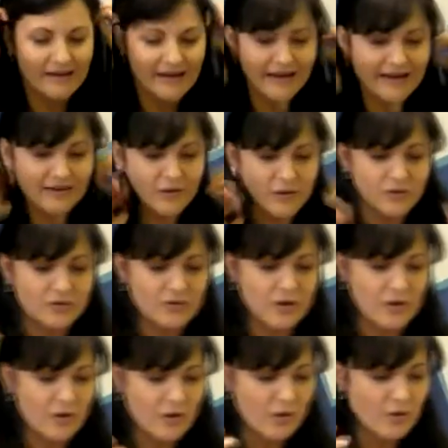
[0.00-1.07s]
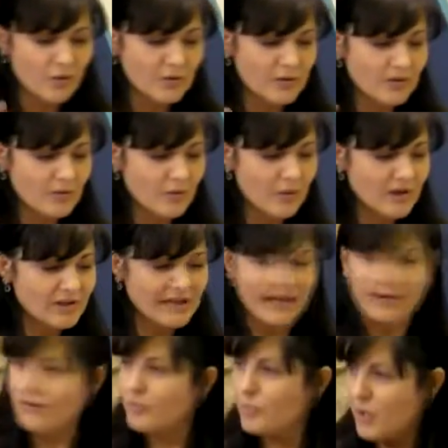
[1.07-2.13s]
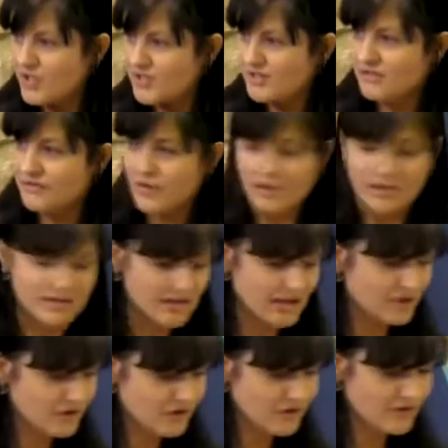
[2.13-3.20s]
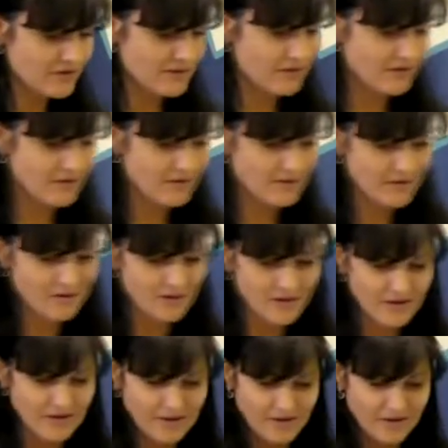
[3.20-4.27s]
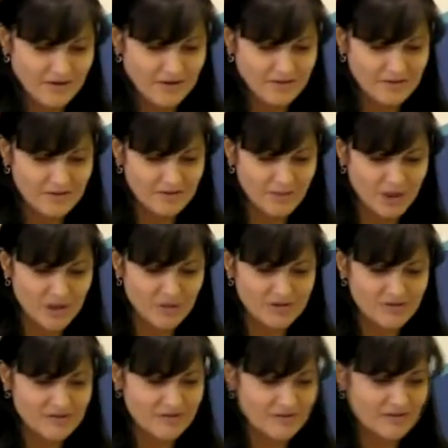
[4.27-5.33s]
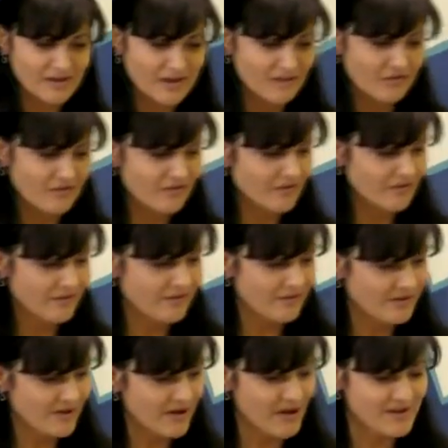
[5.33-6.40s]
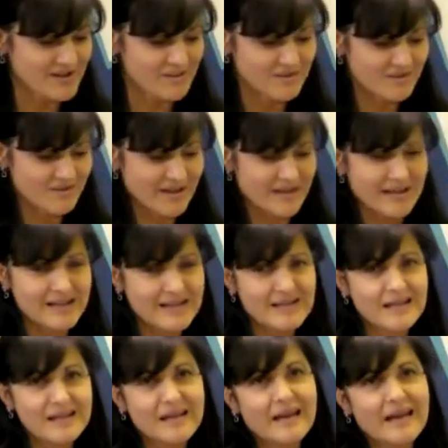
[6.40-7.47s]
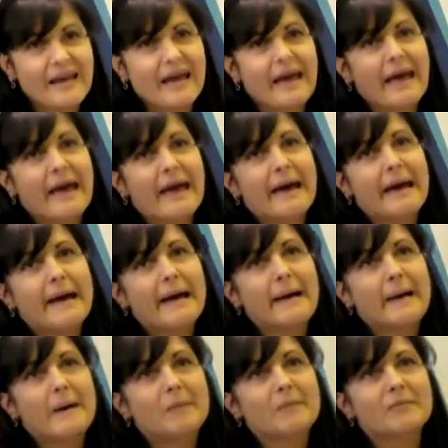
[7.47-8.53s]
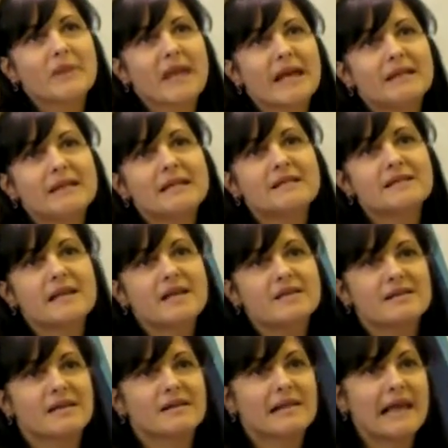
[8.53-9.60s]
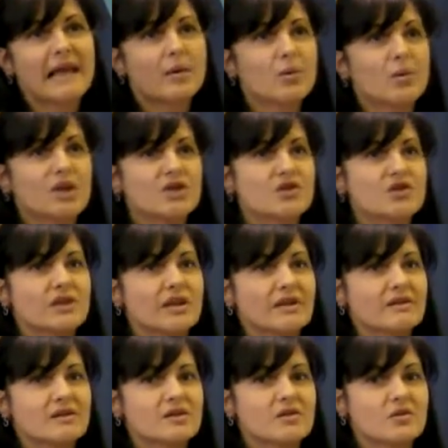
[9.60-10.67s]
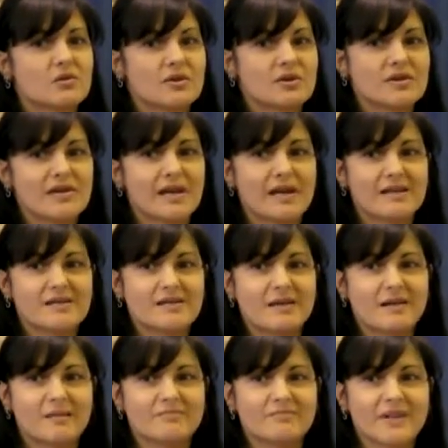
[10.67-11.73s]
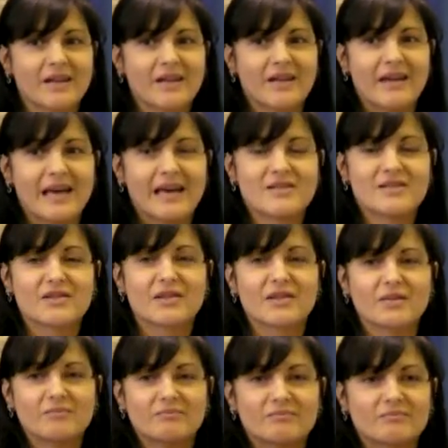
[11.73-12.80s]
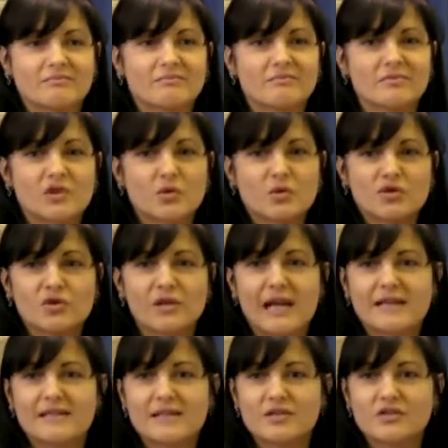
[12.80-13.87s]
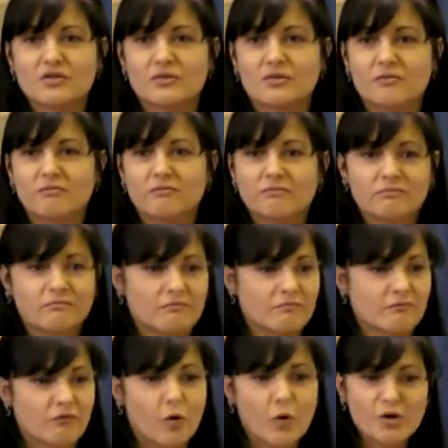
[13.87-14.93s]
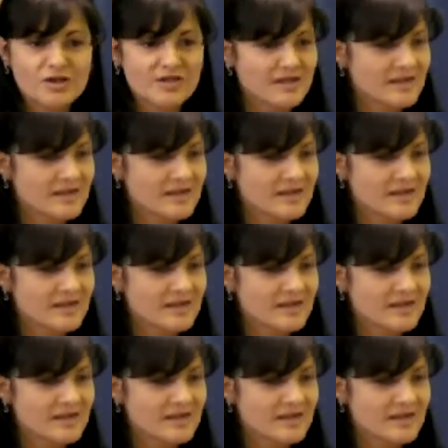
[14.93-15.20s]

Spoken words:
don't know what kind of positive connotations we could give the concept of identity. And he says that language and discourse has a socializational force.